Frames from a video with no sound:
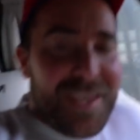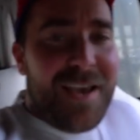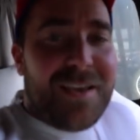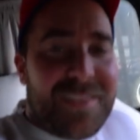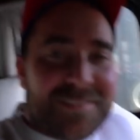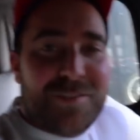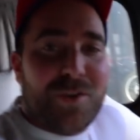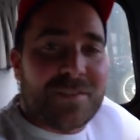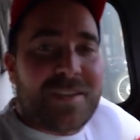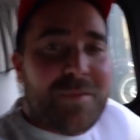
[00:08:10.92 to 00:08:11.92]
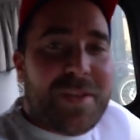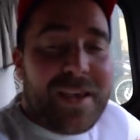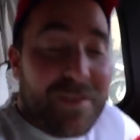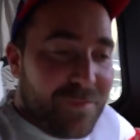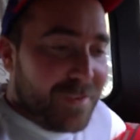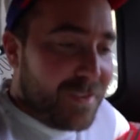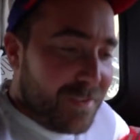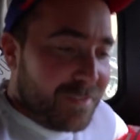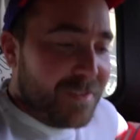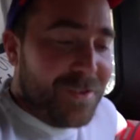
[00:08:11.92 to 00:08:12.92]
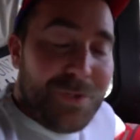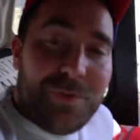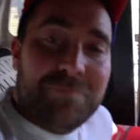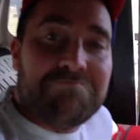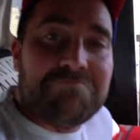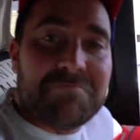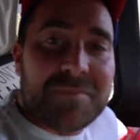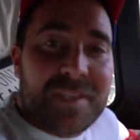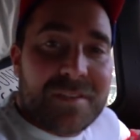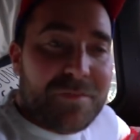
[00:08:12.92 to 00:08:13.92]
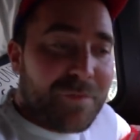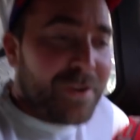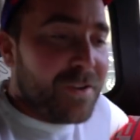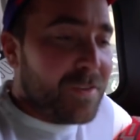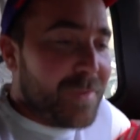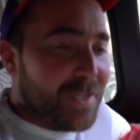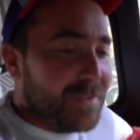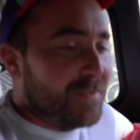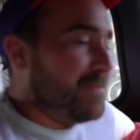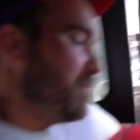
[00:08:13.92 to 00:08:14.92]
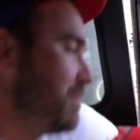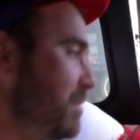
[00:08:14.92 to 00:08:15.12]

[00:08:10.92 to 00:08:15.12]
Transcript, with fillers: yeah, that's a long time to have a, a new friend on the bus.